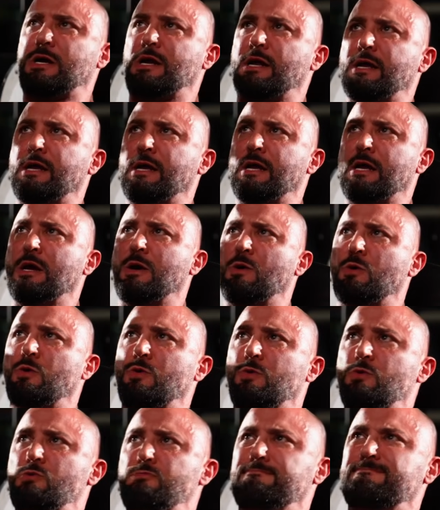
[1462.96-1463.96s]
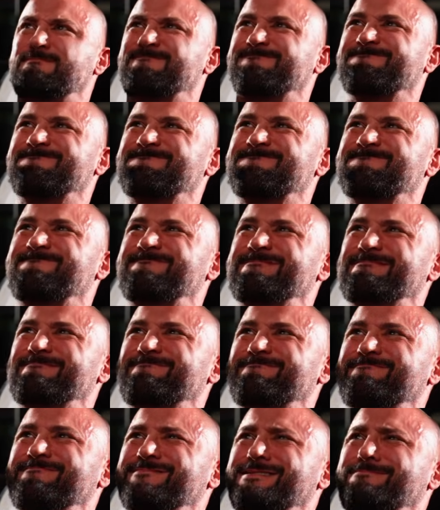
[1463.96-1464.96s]
put the shoulder presses at the end of the
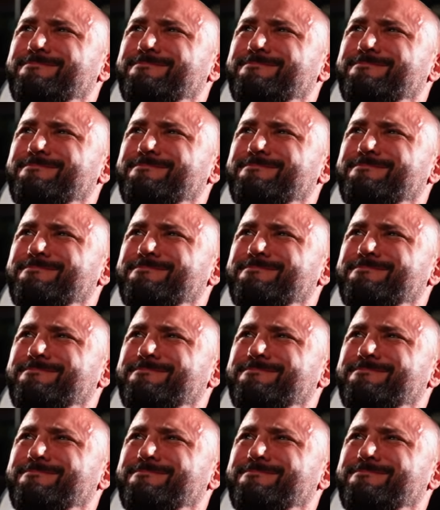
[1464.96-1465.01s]
workout.